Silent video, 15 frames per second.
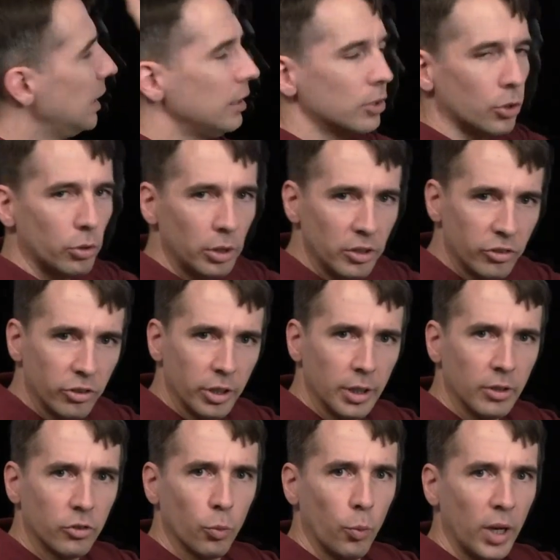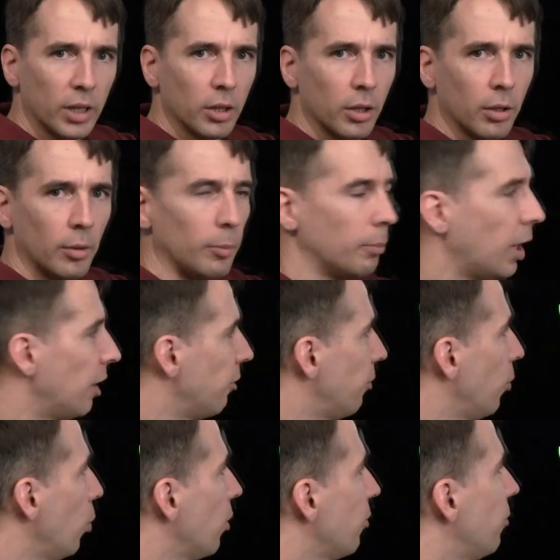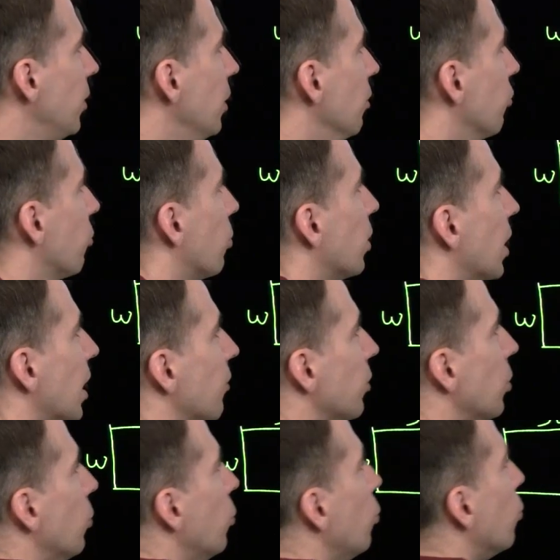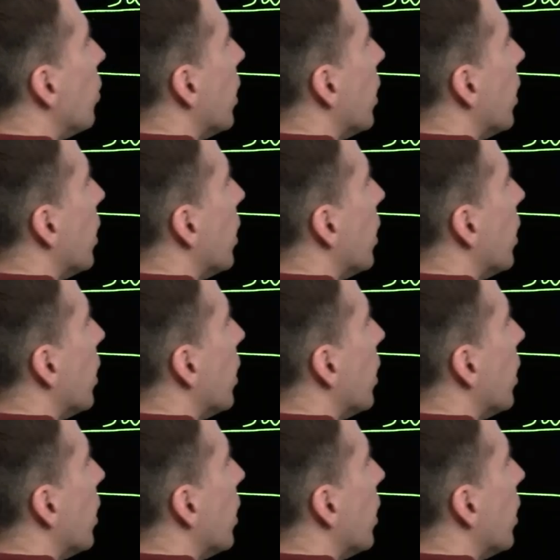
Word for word: increasing its width by four feet. So we're going to have a new